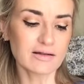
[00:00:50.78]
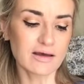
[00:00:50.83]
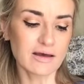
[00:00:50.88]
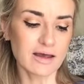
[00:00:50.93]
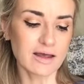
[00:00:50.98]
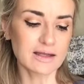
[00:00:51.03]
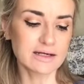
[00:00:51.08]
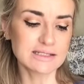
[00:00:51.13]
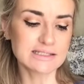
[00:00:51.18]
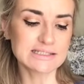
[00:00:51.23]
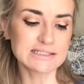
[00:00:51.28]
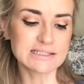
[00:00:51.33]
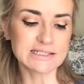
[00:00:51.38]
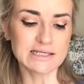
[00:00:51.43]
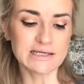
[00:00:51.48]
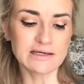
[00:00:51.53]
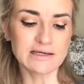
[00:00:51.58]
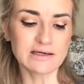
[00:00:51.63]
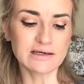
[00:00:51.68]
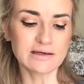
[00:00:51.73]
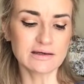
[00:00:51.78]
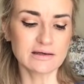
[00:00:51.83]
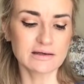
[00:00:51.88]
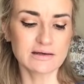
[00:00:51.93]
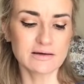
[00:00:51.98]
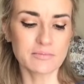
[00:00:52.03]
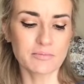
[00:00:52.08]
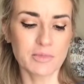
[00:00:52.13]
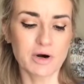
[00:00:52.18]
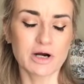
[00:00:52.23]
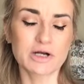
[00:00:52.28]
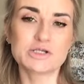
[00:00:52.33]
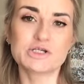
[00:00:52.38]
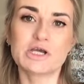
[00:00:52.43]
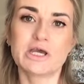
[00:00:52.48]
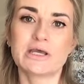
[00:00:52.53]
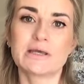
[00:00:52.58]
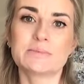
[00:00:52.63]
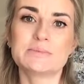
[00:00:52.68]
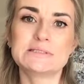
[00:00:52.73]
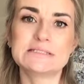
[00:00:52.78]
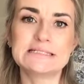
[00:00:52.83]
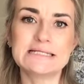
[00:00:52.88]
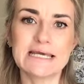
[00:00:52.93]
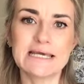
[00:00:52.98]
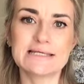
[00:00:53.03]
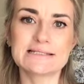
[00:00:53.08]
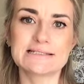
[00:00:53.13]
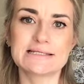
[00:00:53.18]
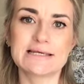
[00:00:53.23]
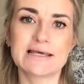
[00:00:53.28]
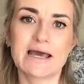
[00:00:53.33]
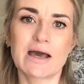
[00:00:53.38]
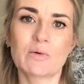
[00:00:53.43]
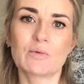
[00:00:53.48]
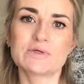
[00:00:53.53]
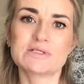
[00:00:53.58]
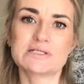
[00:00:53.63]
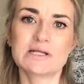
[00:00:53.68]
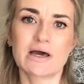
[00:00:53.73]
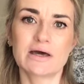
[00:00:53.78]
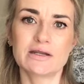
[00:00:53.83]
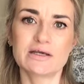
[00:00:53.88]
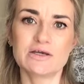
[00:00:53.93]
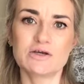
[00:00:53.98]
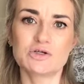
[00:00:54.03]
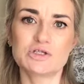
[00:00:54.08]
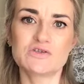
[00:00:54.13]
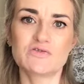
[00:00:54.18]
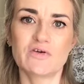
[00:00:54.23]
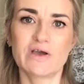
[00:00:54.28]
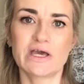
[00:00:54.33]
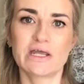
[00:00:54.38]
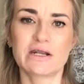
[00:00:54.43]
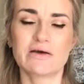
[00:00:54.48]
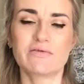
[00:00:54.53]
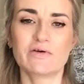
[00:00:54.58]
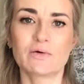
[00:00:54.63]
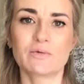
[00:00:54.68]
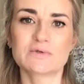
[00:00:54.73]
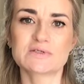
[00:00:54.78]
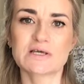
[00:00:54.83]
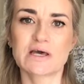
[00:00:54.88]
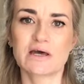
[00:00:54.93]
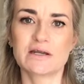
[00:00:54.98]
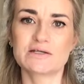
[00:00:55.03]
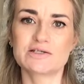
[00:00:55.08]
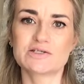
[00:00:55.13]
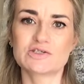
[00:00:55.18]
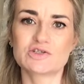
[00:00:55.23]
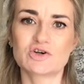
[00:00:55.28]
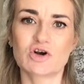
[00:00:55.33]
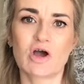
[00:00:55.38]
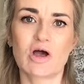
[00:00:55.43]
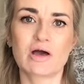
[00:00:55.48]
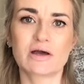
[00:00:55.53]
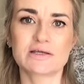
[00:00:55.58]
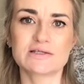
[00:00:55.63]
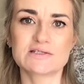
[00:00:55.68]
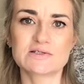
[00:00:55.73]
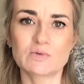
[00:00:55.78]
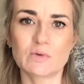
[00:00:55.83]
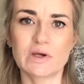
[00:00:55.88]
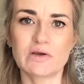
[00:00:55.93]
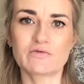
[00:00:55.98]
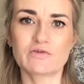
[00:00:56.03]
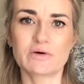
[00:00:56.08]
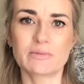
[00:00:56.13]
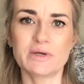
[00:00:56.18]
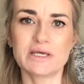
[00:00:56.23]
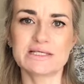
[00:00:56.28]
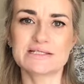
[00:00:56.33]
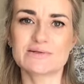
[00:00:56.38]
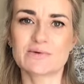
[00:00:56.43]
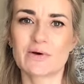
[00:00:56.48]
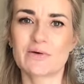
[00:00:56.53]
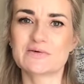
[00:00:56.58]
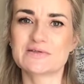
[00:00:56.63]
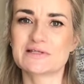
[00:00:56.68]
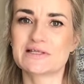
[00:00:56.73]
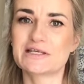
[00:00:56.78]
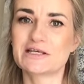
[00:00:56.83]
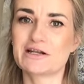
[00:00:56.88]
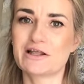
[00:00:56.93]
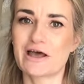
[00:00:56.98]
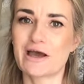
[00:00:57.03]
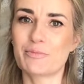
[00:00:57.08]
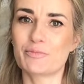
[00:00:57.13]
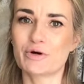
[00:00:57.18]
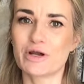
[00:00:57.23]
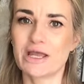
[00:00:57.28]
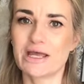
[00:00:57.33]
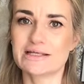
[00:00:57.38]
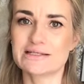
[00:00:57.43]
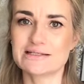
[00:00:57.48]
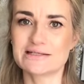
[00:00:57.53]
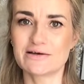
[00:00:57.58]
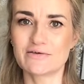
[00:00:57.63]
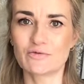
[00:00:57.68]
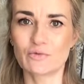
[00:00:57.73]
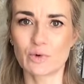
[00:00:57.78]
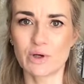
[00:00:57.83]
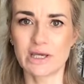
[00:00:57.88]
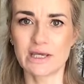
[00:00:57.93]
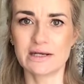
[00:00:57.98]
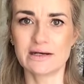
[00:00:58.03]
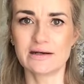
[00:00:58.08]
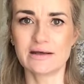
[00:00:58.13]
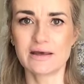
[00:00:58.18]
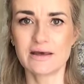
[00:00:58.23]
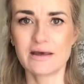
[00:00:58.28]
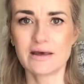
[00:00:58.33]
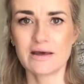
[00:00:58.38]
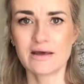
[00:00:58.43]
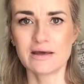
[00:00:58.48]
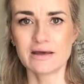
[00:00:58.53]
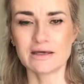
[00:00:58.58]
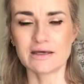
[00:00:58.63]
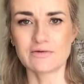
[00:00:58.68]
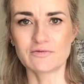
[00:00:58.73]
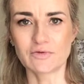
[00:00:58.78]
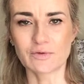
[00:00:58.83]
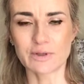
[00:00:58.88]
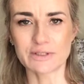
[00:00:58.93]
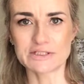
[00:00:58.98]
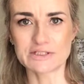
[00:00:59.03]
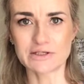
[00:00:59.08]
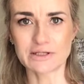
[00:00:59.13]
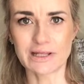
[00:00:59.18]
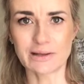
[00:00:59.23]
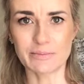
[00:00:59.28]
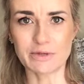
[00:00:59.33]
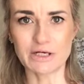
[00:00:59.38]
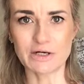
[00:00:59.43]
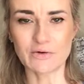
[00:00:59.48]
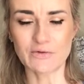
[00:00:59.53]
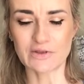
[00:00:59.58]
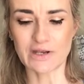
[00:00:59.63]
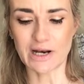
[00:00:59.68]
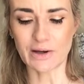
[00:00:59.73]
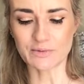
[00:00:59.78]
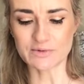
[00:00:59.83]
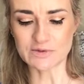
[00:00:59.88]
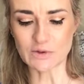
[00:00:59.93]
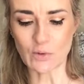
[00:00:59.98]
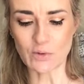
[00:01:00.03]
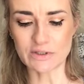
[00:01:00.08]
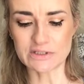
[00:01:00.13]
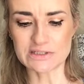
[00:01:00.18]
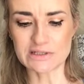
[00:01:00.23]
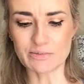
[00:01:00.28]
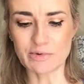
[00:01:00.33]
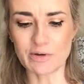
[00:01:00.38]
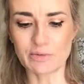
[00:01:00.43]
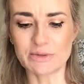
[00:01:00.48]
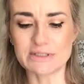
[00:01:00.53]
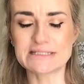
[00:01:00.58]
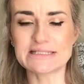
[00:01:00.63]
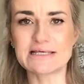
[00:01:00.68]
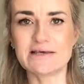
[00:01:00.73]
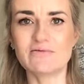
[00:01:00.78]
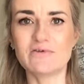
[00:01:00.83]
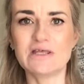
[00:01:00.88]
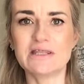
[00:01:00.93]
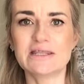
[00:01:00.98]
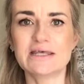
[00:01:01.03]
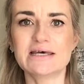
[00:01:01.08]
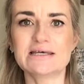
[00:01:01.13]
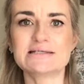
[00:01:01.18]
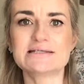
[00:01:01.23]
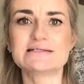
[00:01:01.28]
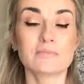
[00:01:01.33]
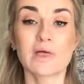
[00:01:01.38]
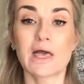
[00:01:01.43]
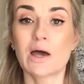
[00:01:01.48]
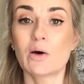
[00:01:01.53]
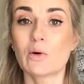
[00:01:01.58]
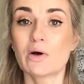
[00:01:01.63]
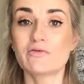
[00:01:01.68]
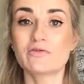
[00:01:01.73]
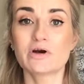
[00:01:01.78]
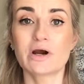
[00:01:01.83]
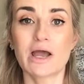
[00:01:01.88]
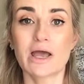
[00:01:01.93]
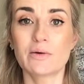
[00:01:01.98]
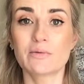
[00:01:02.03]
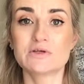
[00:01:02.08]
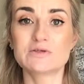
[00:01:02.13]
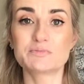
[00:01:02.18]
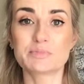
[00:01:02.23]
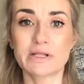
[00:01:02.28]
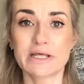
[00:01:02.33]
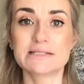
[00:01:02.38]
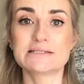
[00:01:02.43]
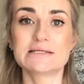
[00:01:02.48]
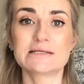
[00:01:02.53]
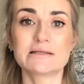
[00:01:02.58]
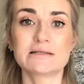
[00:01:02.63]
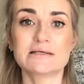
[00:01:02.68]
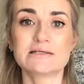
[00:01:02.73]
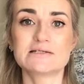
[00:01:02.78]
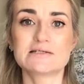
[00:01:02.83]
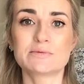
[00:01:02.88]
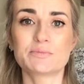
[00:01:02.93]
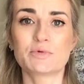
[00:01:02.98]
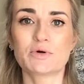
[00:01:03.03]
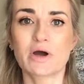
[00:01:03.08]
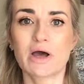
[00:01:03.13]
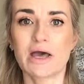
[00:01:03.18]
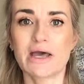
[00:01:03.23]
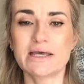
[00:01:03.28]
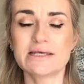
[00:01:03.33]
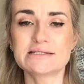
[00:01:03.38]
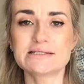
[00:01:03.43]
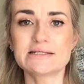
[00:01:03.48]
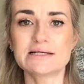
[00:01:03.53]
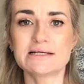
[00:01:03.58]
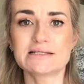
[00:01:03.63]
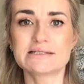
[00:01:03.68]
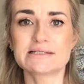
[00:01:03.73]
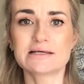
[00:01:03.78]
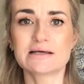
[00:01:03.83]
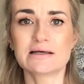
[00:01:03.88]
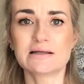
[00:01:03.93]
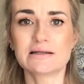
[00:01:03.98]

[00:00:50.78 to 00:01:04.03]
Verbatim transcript: honesty, Marc Jacobs Daisy, I was not a huge fan of. It was kind of strong and sweet for me, so I was a little apprehensive when Influenster let me know that I was going to be receiving this. However, I was pleasantly surprised. It's a